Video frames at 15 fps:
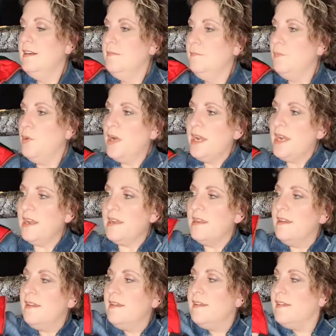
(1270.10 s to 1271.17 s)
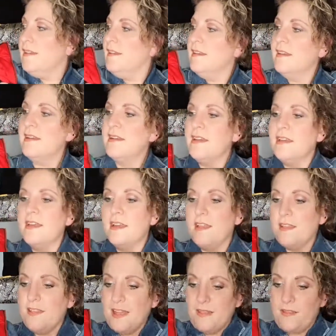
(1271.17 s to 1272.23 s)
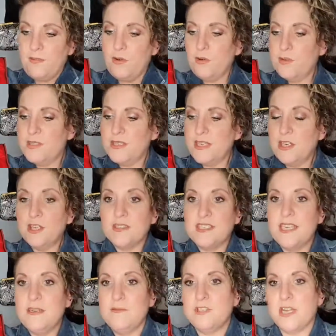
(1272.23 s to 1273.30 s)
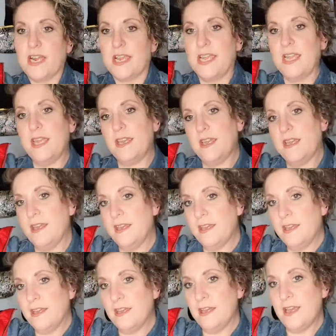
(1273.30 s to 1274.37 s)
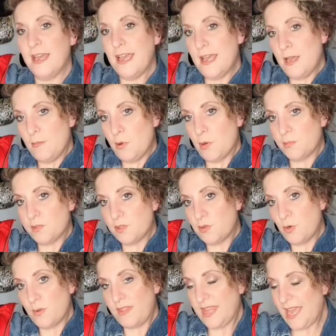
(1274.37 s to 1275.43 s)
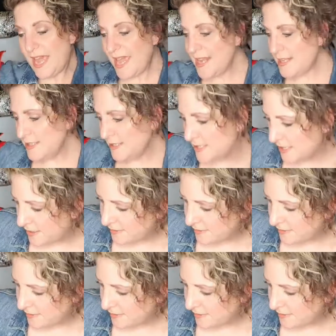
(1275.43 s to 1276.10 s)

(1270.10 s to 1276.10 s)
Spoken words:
Bring that through. So then your denim jacket pops through at the end.